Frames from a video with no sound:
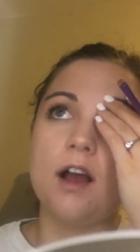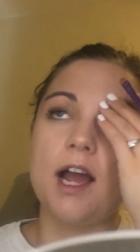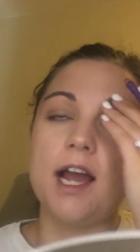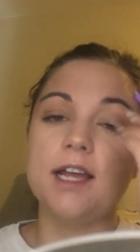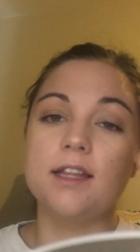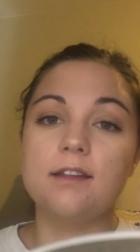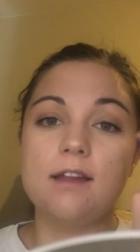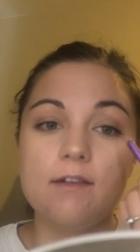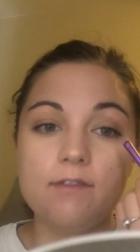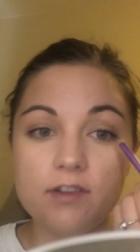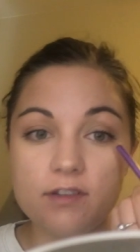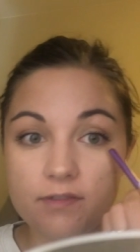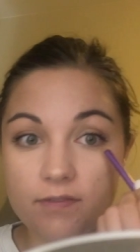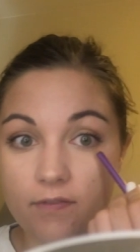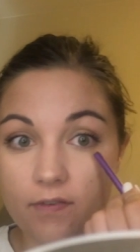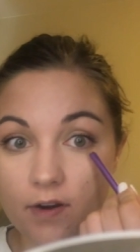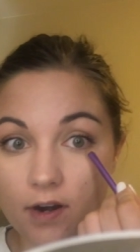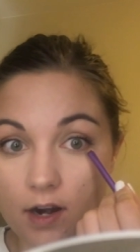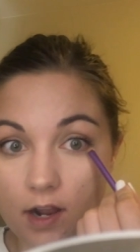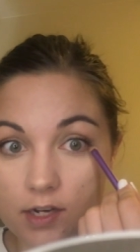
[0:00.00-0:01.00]
I love it
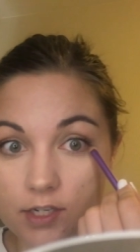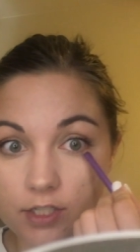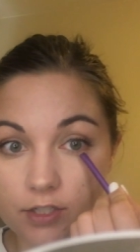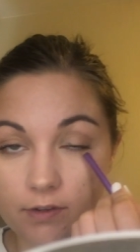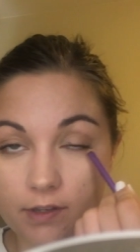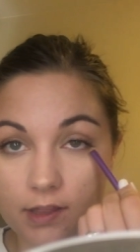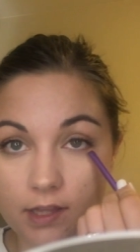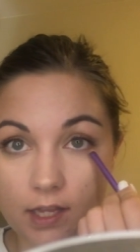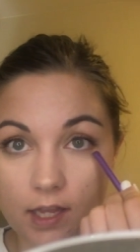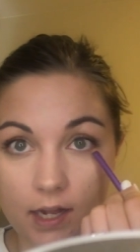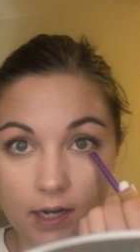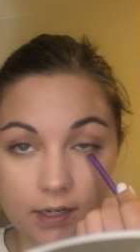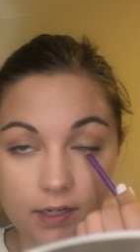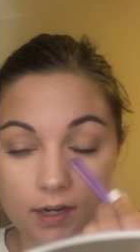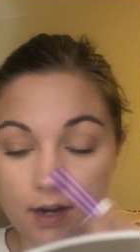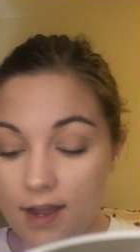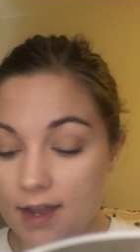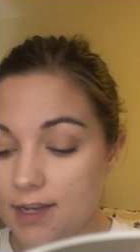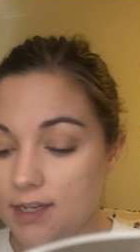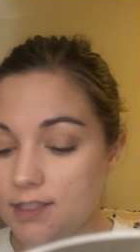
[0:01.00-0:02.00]
for doing the
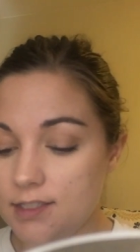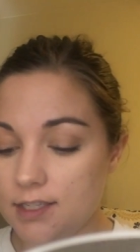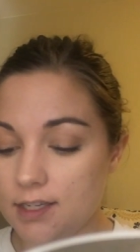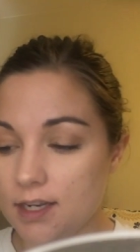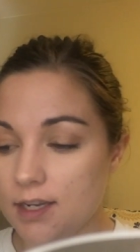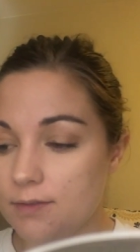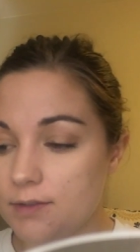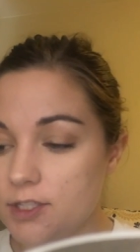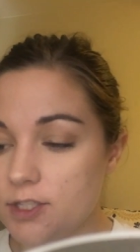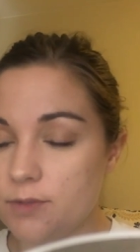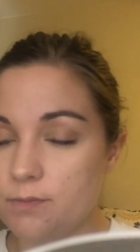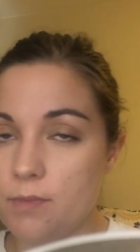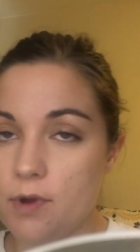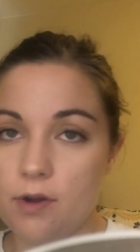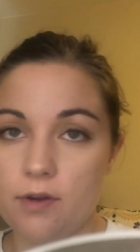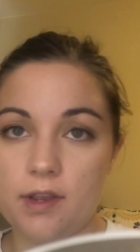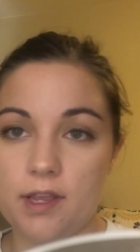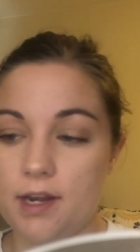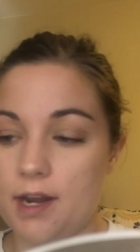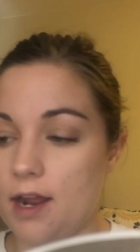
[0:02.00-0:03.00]
under eye to
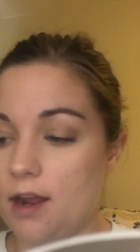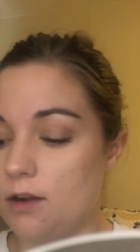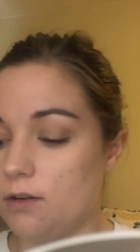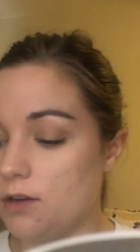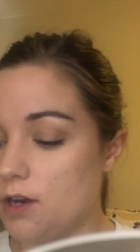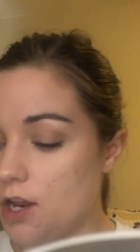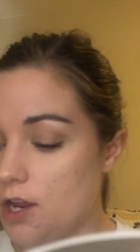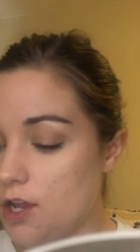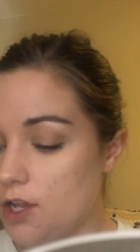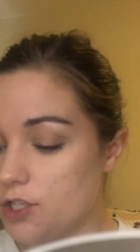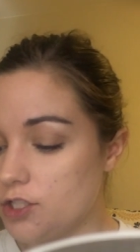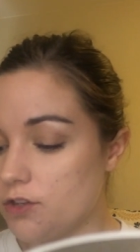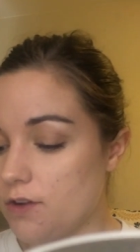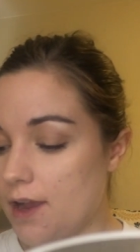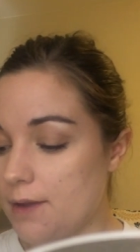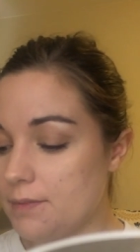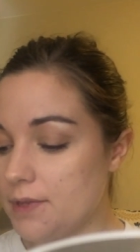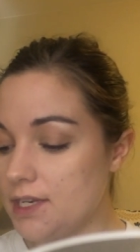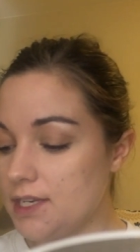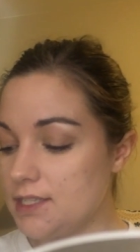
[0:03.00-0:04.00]
smoke it out. So
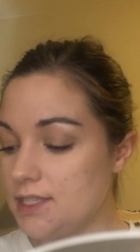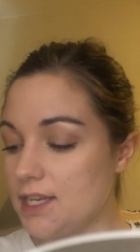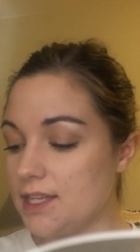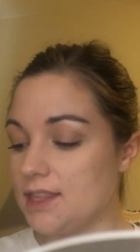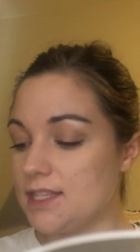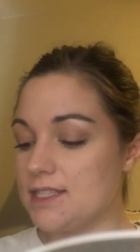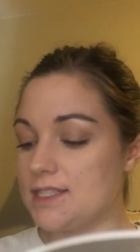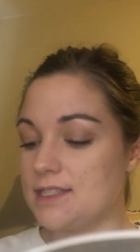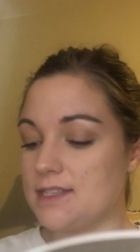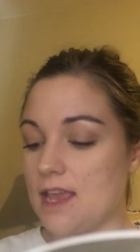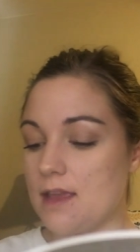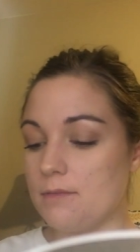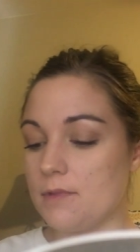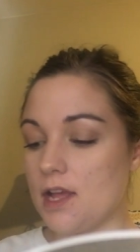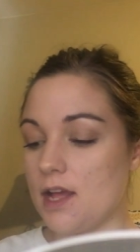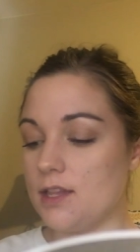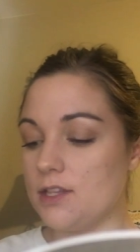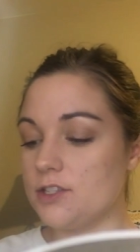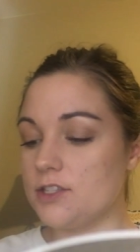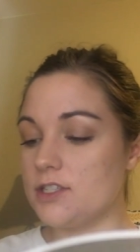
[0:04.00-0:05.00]
I'm going to take the same
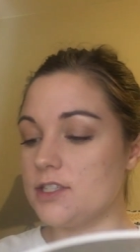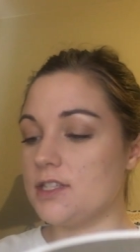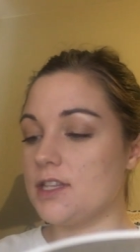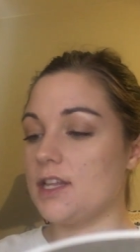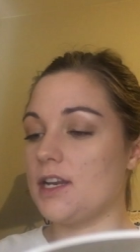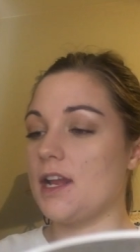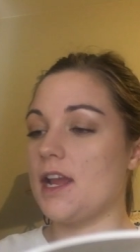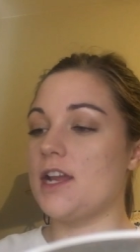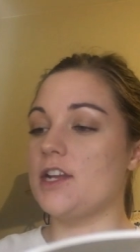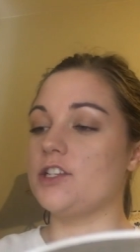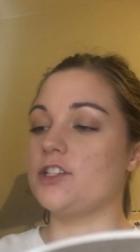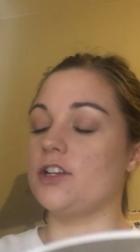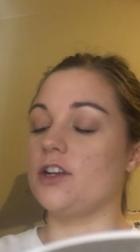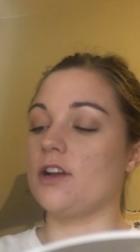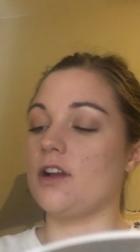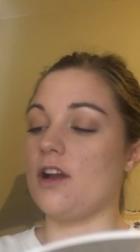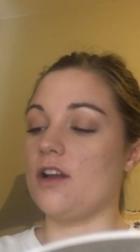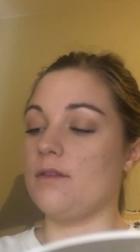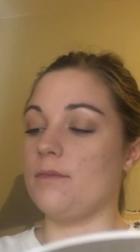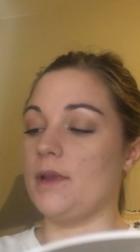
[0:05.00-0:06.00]
colors that I
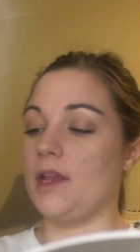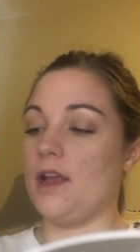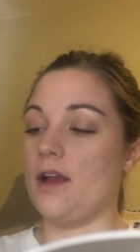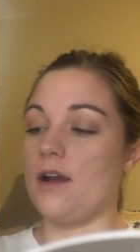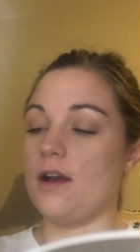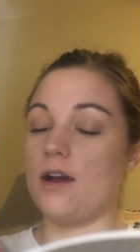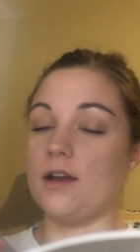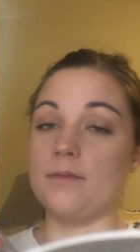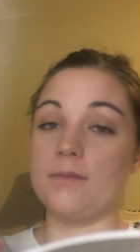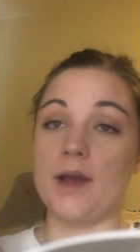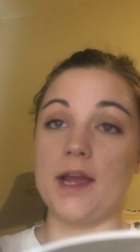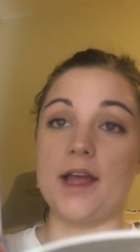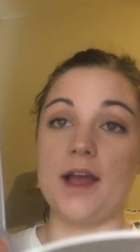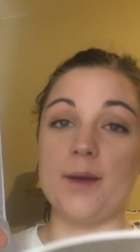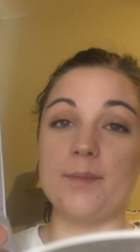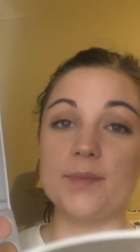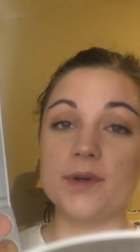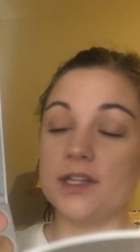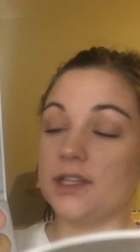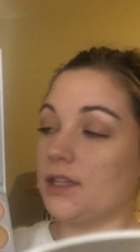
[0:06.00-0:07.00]
took on me on my
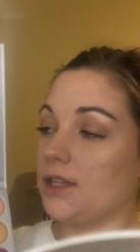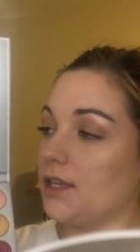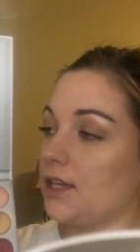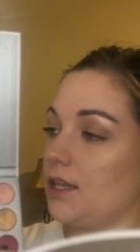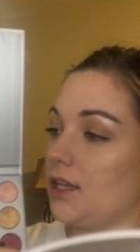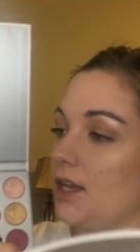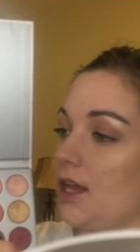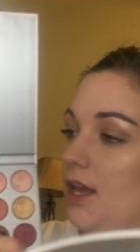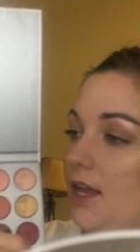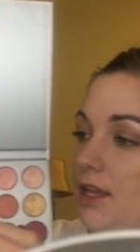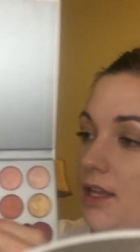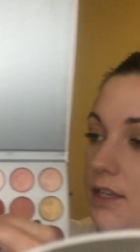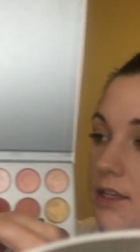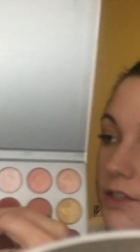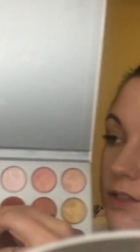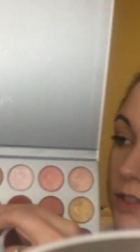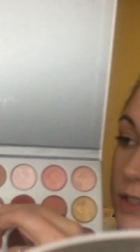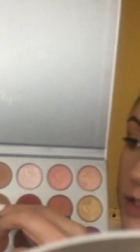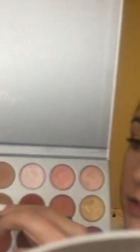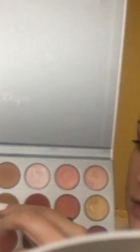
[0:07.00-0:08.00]
upper lid
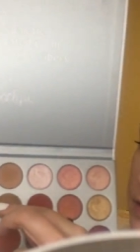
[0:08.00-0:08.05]
and